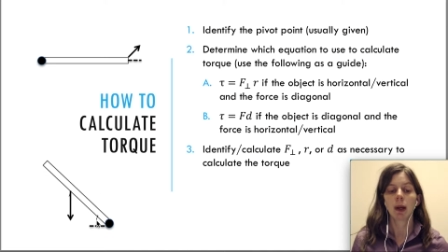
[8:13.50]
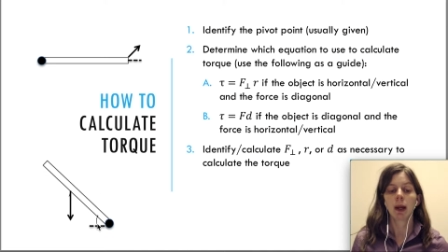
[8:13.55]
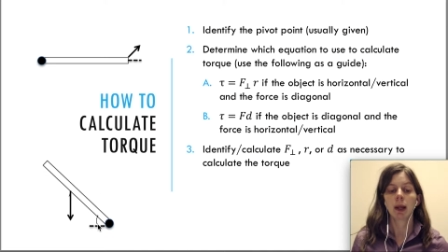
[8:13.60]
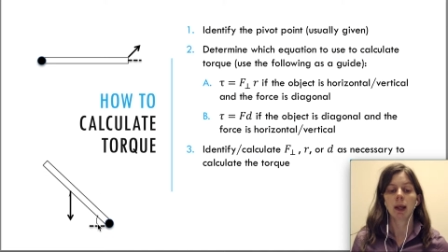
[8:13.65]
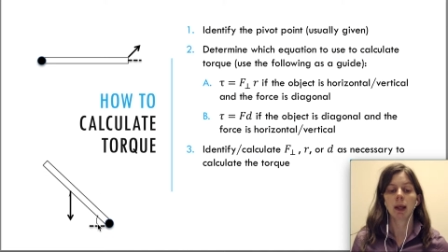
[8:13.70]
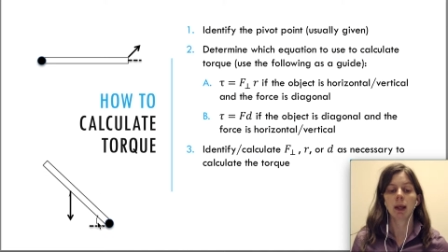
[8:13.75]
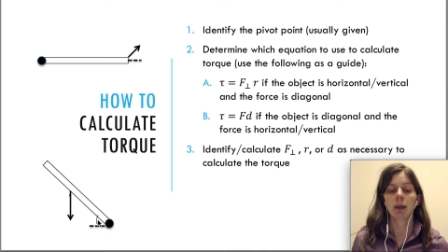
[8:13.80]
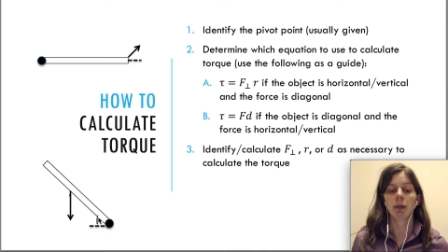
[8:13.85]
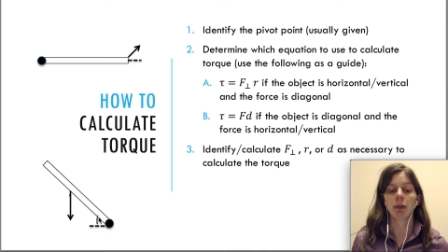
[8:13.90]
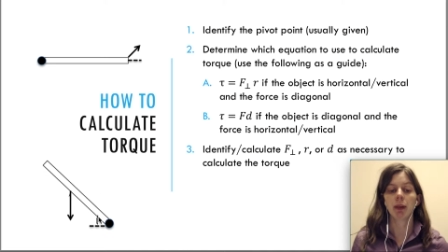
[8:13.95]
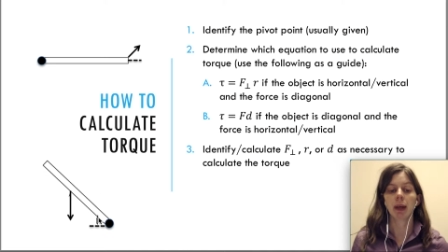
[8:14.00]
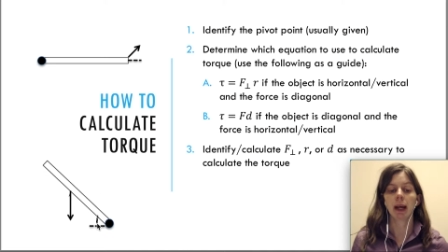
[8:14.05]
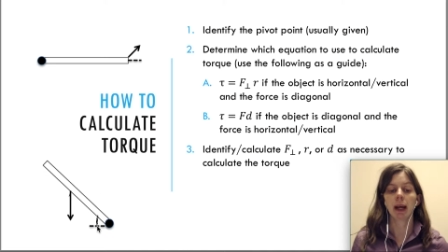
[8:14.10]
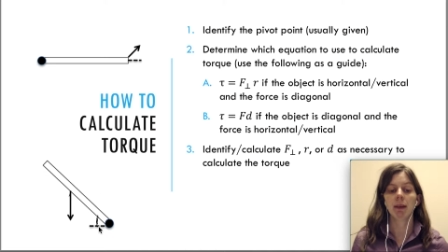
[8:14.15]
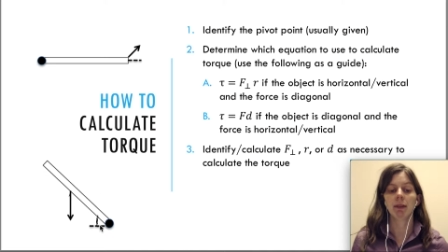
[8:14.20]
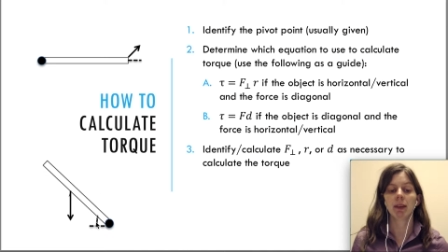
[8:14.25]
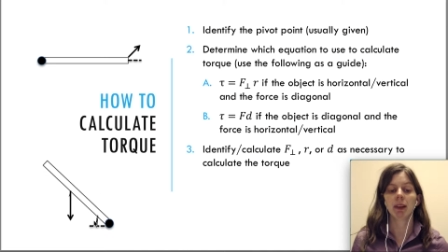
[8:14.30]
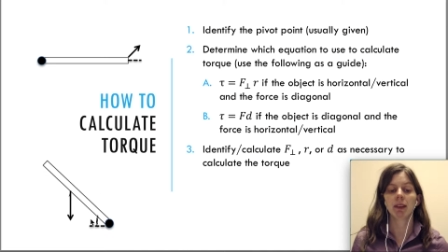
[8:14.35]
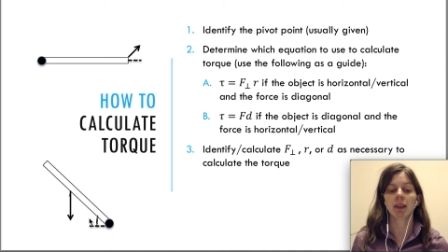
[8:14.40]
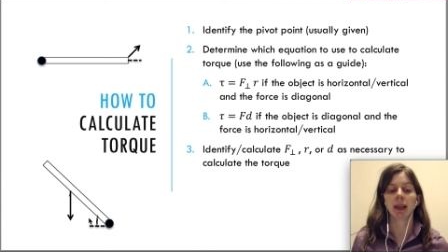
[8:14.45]
if you have
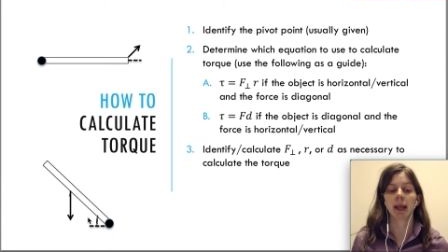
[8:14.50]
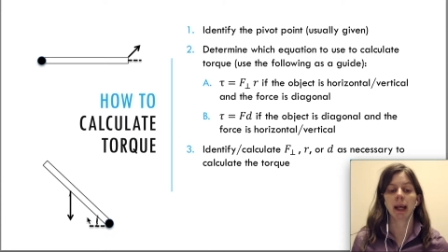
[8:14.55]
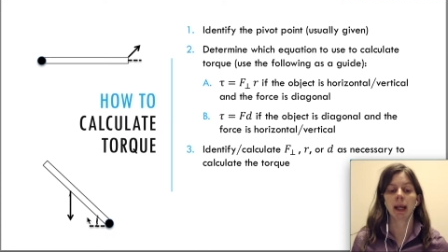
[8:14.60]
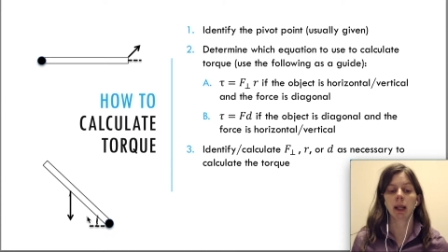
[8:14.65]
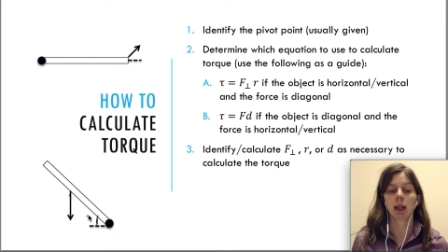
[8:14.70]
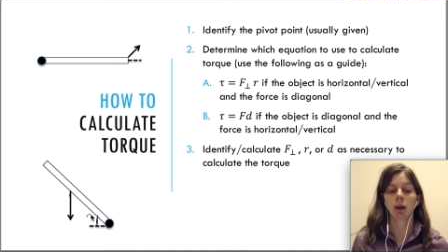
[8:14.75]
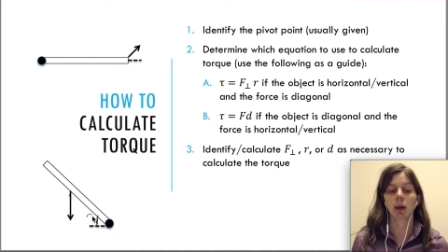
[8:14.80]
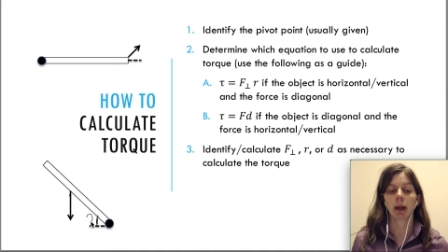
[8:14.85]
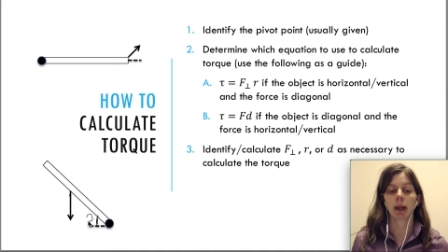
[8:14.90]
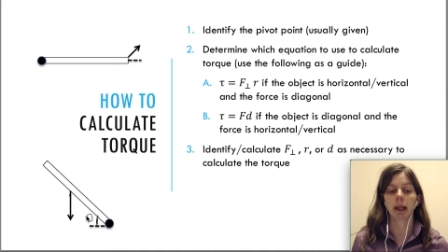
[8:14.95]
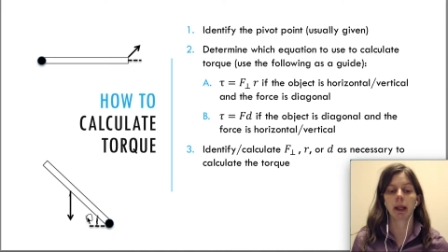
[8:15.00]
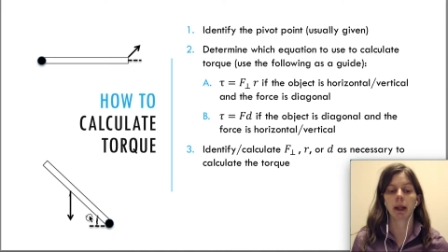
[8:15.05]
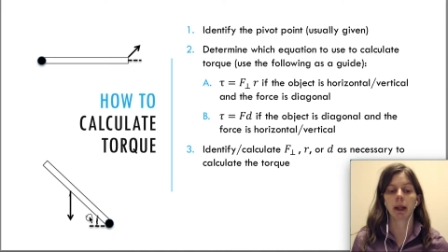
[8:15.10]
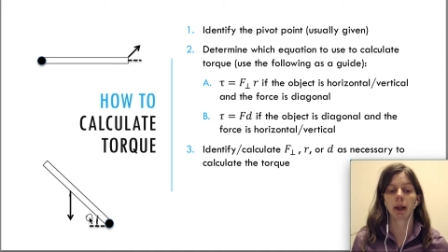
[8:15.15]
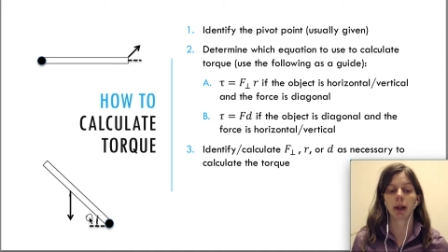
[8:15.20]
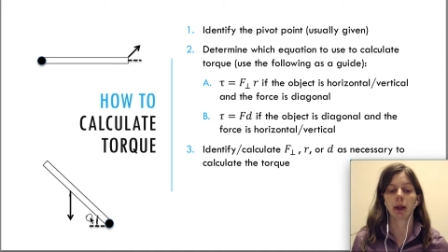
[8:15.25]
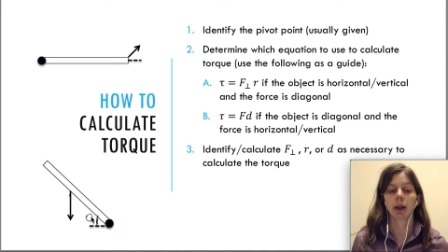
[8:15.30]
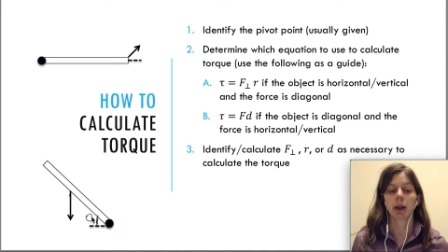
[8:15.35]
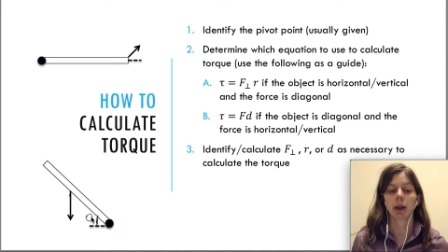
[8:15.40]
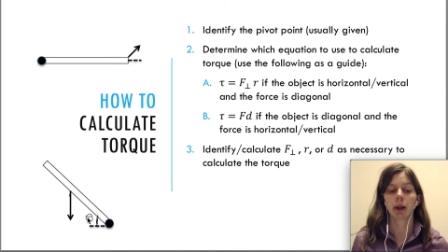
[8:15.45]
this angle
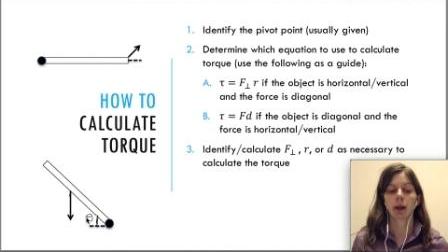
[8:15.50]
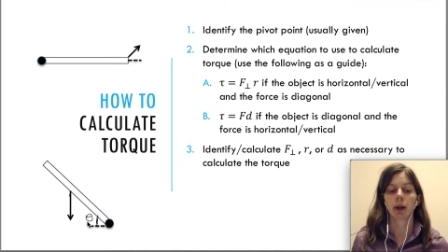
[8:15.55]
here,